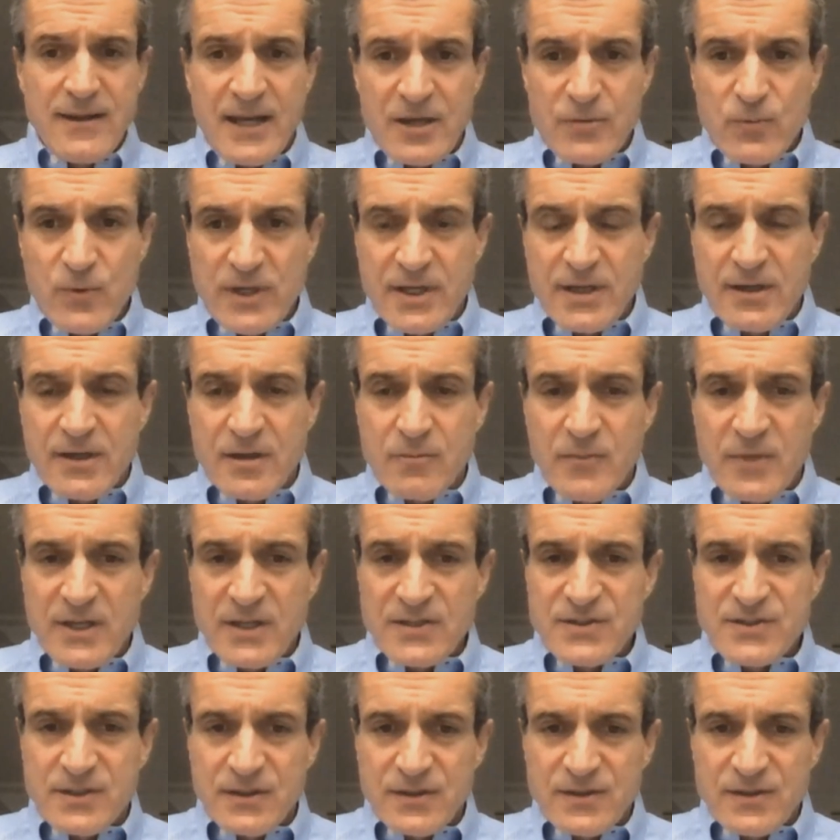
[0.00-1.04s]
that we can
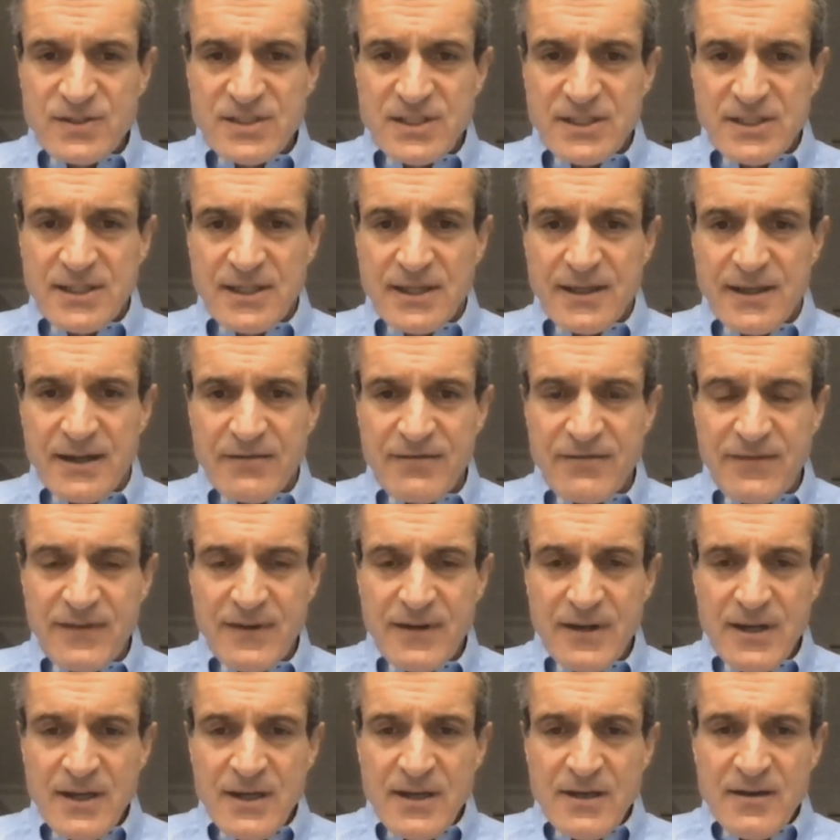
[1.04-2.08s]
administer
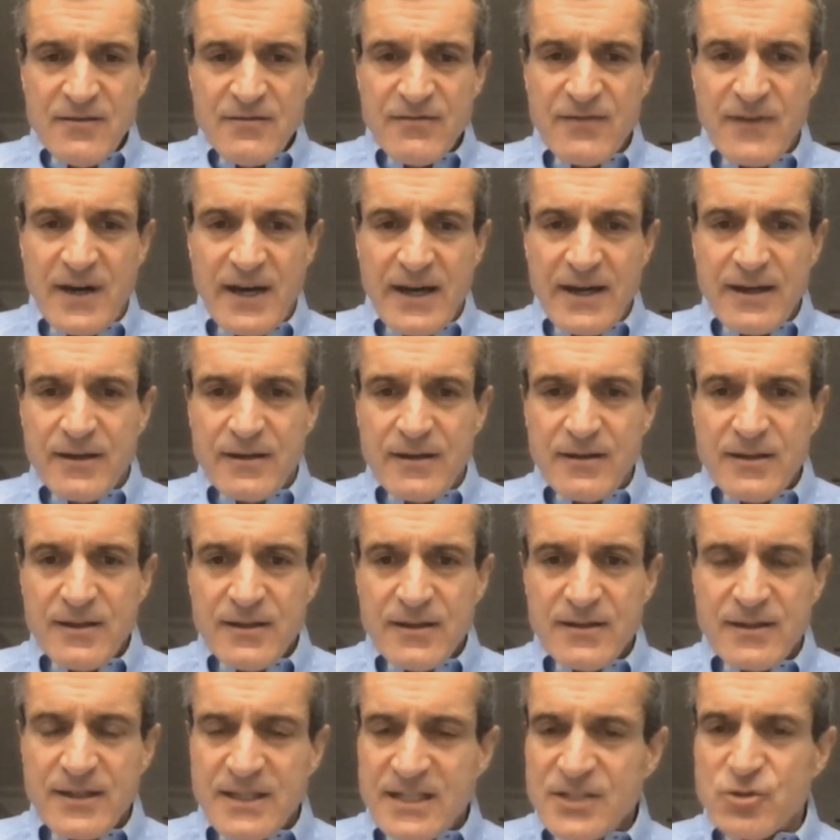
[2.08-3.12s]
CDNF via
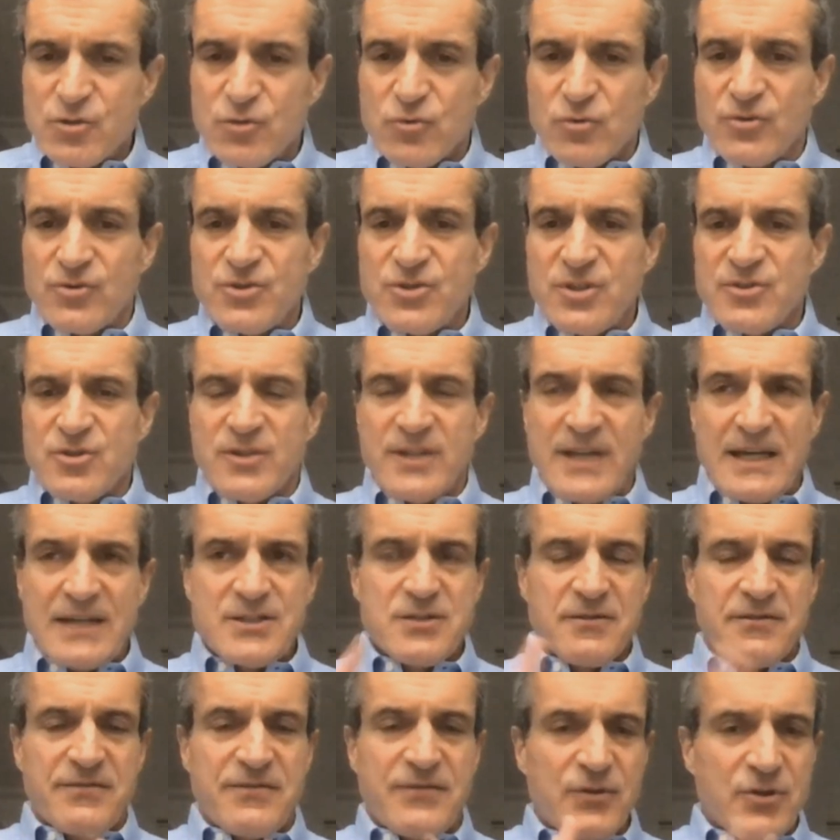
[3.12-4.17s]
these routes. So
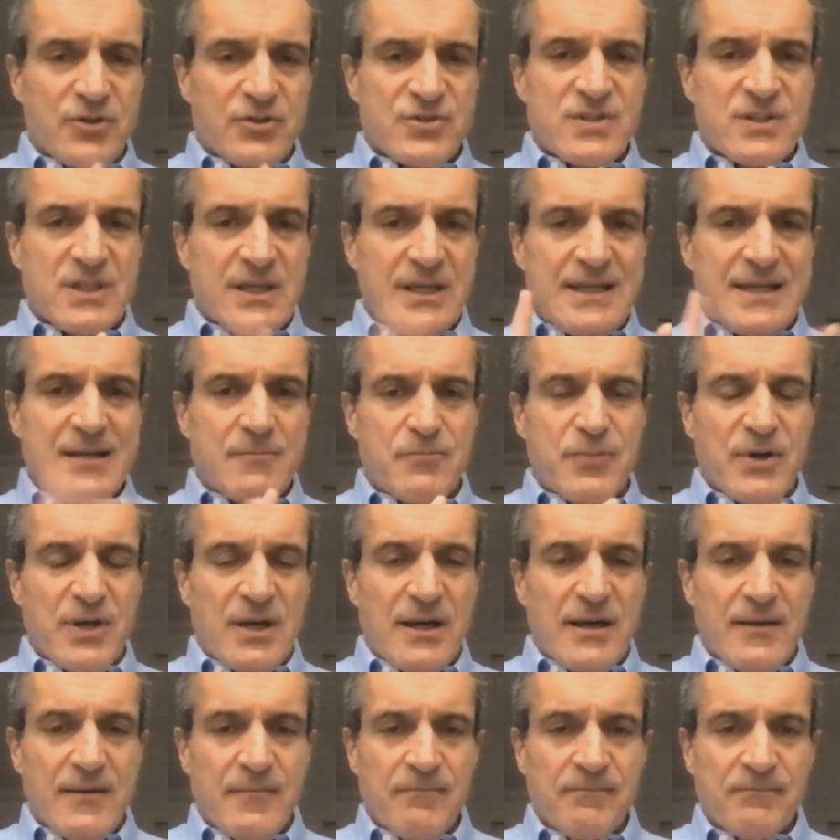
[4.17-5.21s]
that's the first key
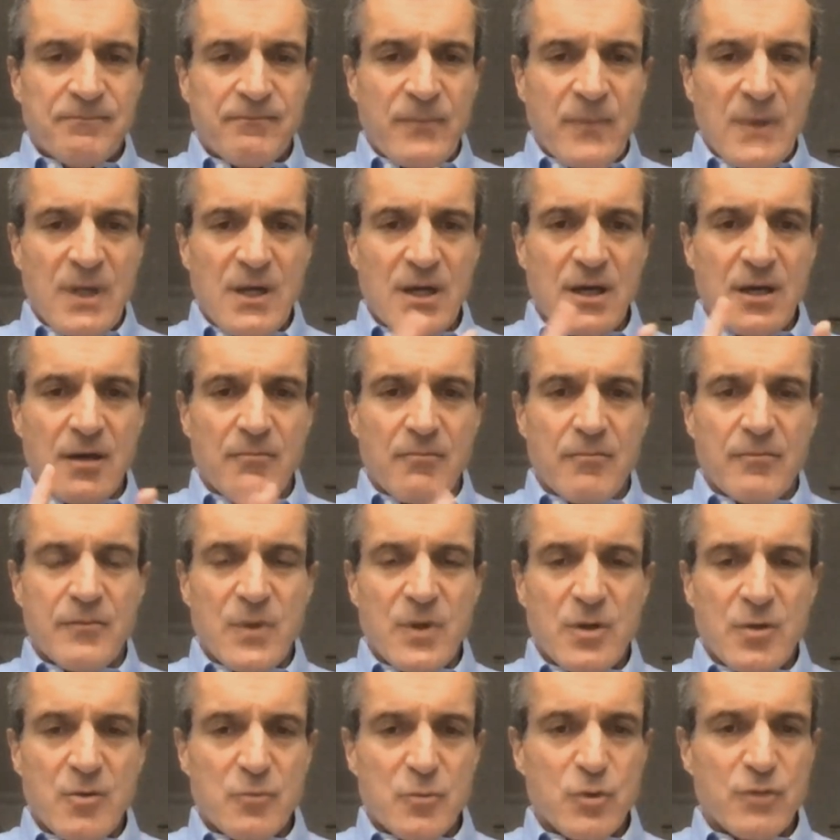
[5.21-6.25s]
pillar
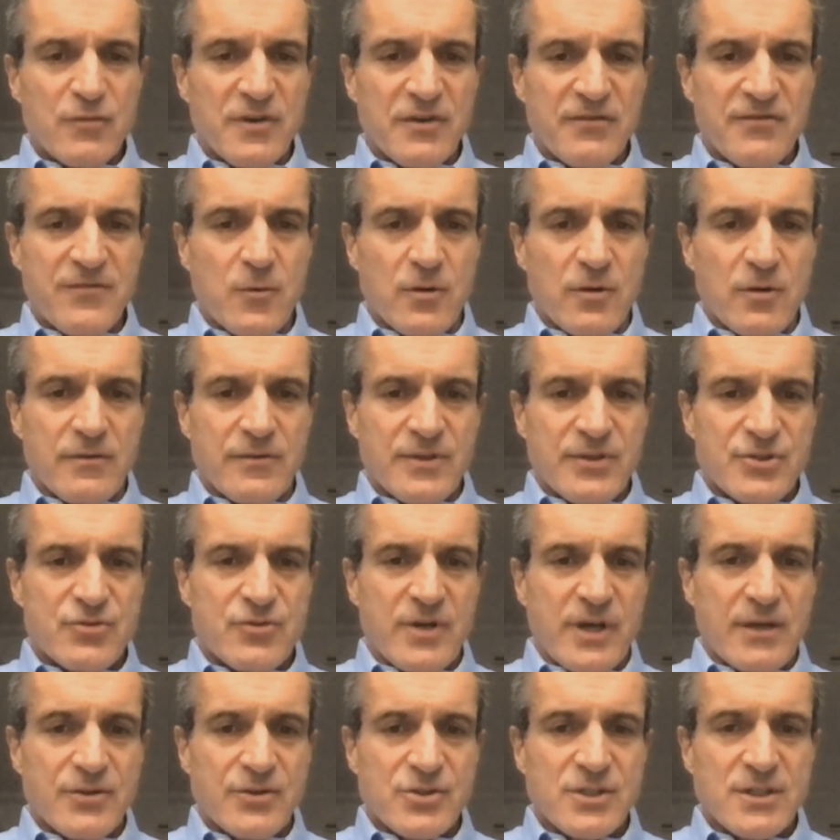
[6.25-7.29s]
moving forward of the
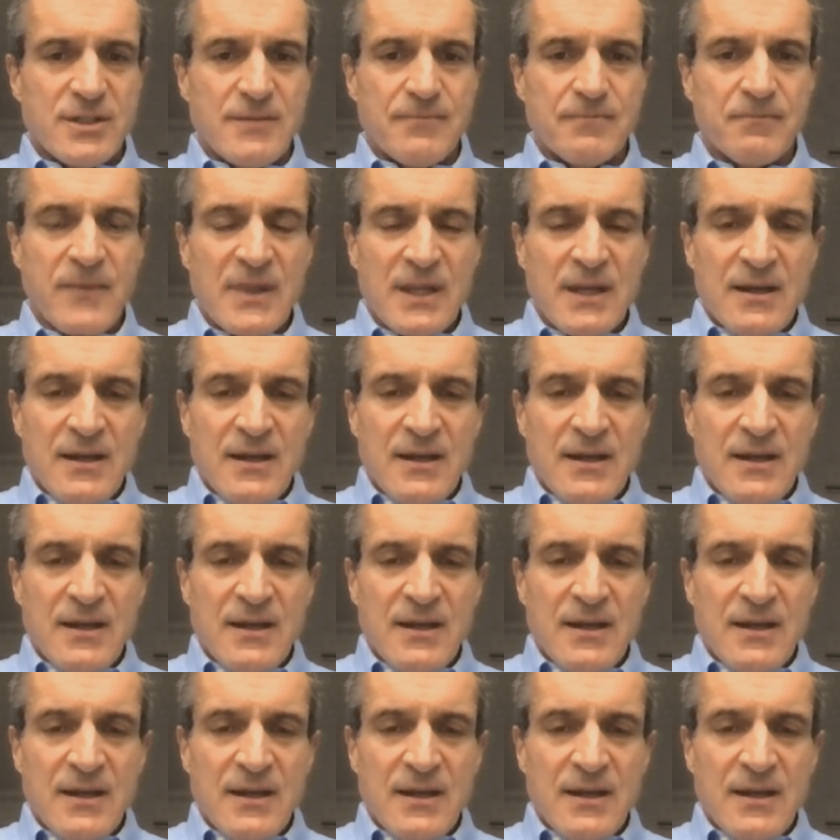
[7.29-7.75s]
strategy.